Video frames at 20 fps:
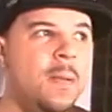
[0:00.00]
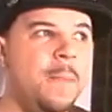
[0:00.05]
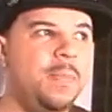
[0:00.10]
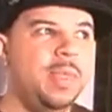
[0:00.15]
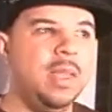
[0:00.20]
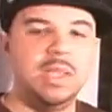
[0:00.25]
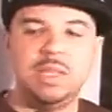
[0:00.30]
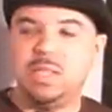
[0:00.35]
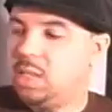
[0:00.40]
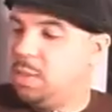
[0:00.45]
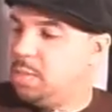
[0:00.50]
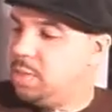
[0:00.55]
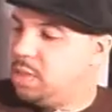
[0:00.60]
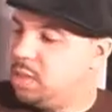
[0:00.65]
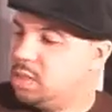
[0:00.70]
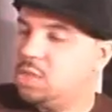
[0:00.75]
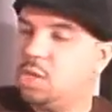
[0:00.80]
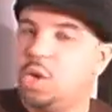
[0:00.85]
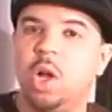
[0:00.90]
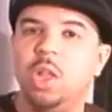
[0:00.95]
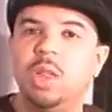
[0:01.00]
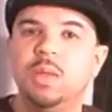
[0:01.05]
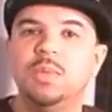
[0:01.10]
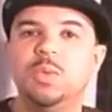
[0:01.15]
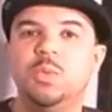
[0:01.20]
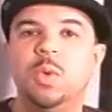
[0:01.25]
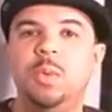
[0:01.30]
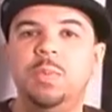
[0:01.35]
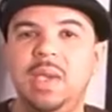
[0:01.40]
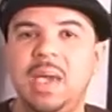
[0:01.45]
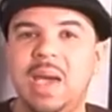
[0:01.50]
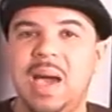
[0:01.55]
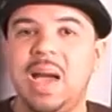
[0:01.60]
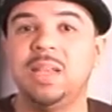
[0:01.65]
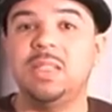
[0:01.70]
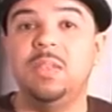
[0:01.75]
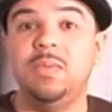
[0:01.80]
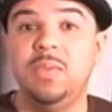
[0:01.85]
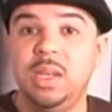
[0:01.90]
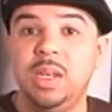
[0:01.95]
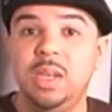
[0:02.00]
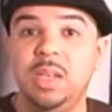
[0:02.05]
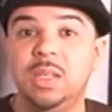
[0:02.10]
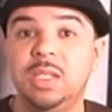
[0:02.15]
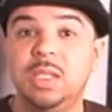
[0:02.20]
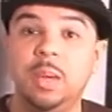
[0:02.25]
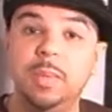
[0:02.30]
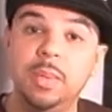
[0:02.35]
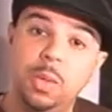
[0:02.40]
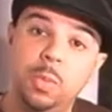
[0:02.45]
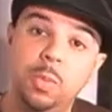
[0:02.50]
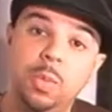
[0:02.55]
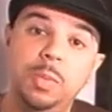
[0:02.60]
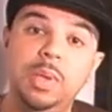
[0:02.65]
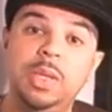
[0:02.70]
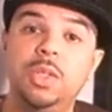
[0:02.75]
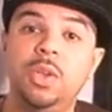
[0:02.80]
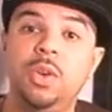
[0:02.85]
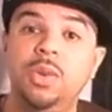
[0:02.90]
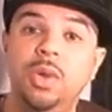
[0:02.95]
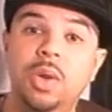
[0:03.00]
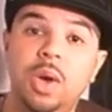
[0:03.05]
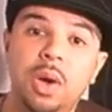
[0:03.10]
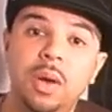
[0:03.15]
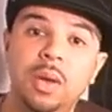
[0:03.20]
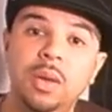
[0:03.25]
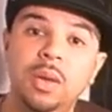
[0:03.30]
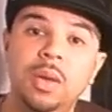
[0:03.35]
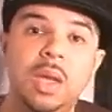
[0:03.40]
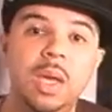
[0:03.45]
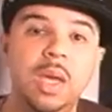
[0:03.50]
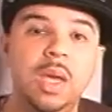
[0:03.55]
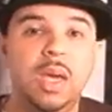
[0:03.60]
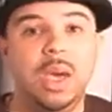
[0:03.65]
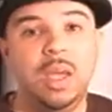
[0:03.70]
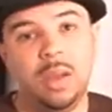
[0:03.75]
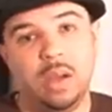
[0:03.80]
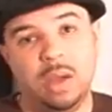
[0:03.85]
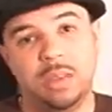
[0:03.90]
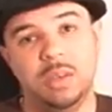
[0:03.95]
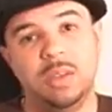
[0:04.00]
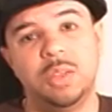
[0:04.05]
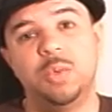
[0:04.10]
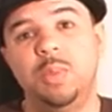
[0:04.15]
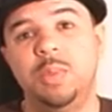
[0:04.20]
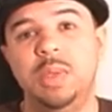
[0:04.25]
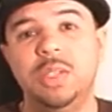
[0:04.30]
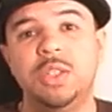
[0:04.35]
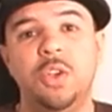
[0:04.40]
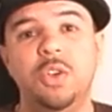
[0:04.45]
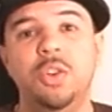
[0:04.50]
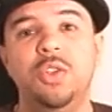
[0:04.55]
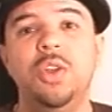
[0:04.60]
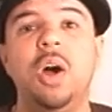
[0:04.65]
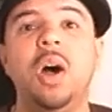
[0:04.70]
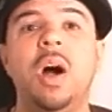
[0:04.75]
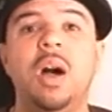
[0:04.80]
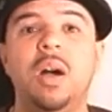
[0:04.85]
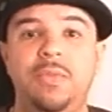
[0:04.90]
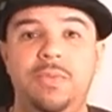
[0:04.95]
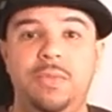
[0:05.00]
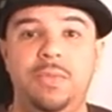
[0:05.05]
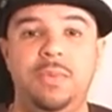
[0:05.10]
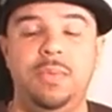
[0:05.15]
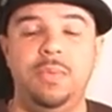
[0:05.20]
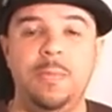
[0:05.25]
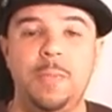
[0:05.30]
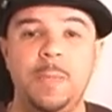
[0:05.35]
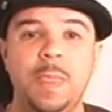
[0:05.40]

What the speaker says: Now, some of these columns will be activated, some of them will be turned on, and others will be turned off.